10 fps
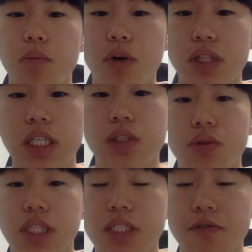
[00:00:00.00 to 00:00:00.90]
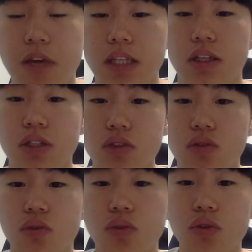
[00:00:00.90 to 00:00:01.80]
Potential risk factors
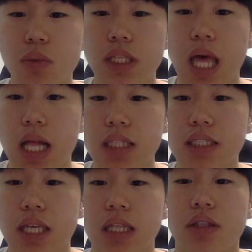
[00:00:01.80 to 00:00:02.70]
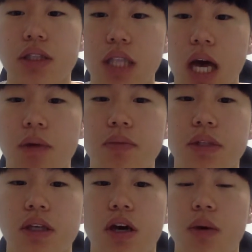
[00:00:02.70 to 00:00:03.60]
to human health and the doubt
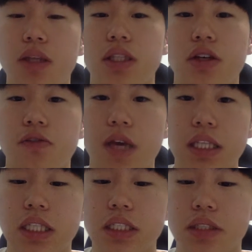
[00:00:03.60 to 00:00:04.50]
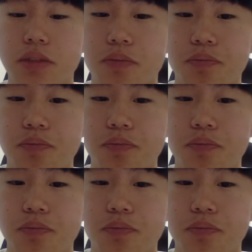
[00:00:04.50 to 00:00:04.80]
about the advantages.